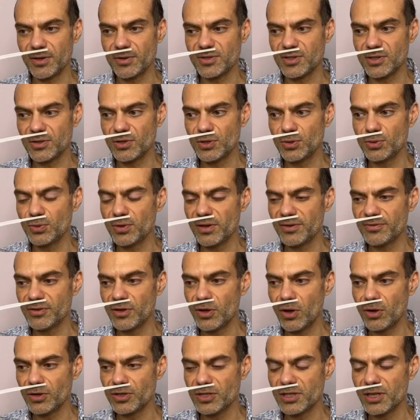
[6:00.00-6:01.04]
So you have
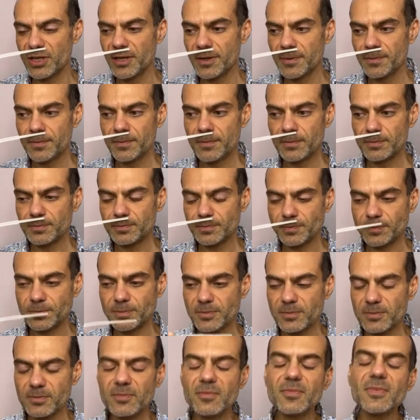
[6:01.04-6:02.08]
got
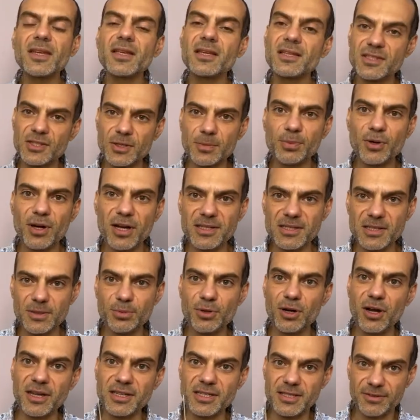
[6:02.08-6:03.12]
surprise
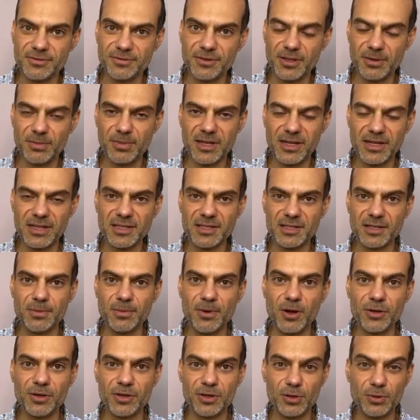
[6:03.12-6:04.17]
surprise for the Middle Eastern
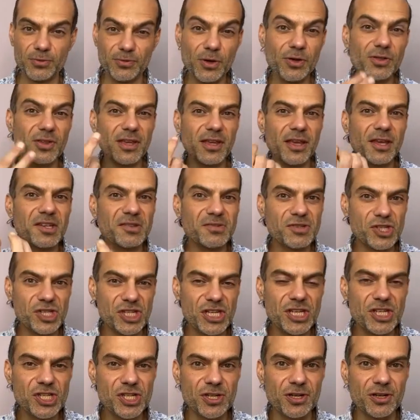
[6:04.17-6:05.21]
market. You've got the kind of
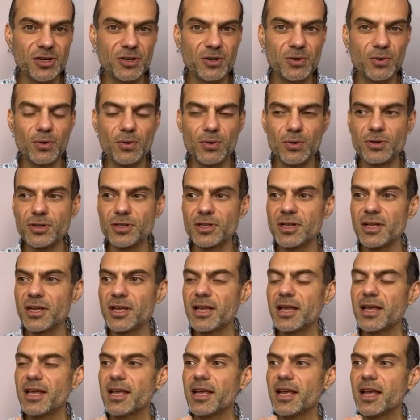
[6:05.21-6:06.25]
shisha cord,
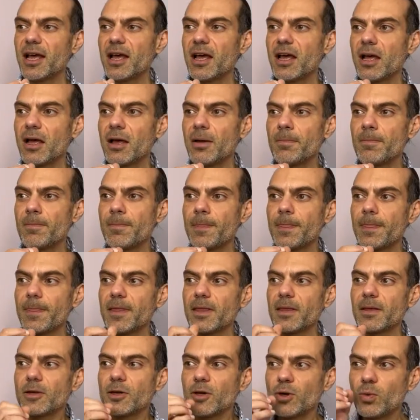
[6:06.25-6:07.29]
Um,
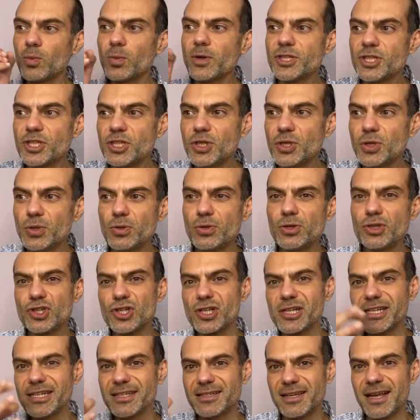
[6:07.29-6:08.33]
which
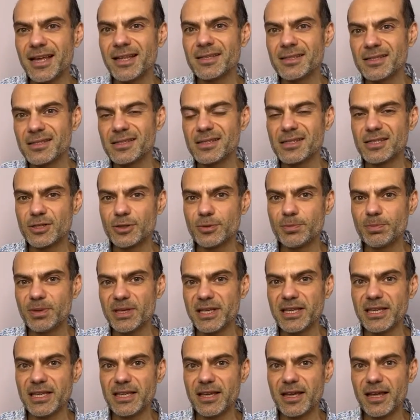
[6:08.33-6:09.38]
usually tends to
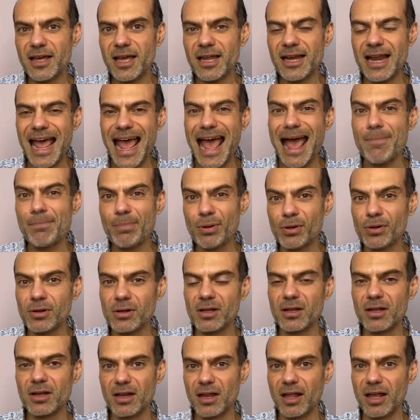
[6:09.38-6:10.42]
be an
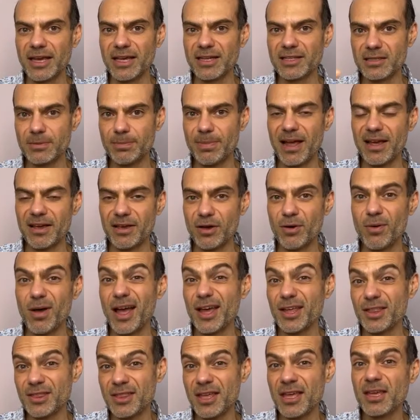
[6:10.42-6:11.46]
apple like tobacco. I
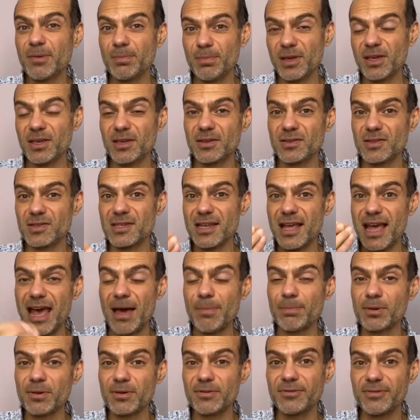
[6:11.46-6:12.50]
think because
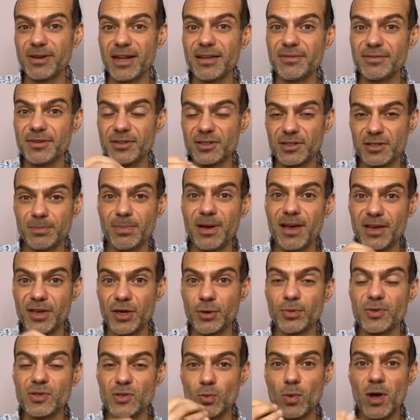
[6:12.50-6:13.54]
apple flavored
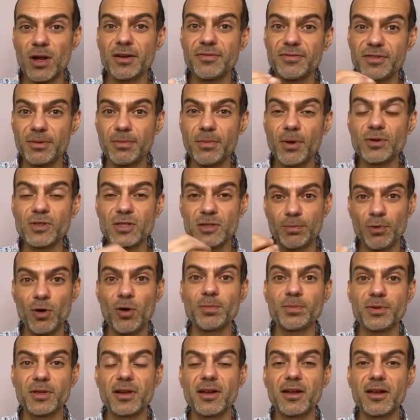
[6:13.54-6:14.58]
tobacco is one of the most
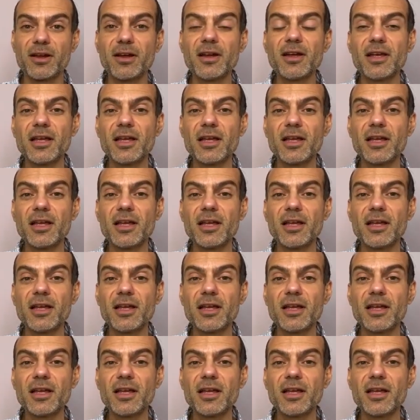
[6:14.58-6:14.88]
popular